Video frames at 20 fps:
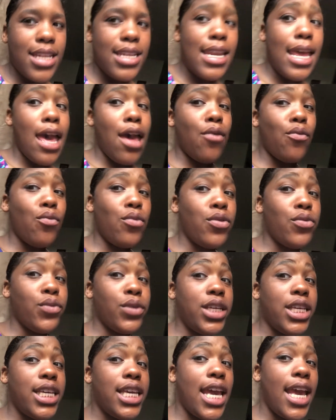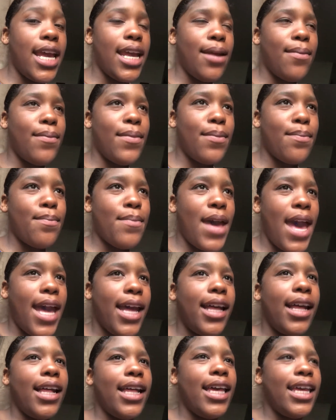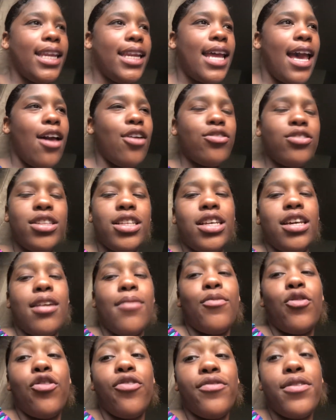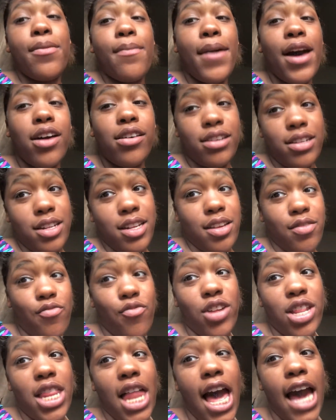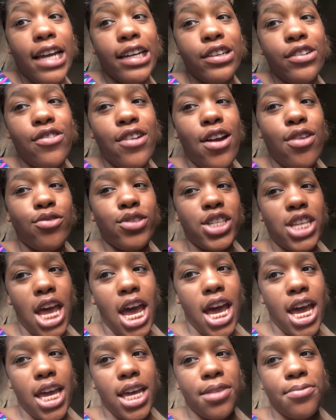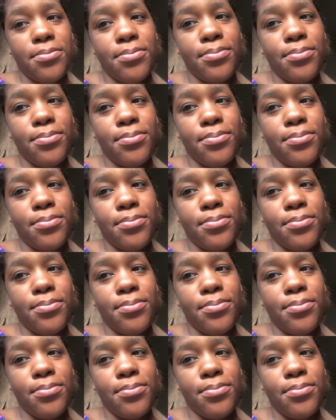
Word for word: that when we came back in the house to come off the balcony, we locked her outside.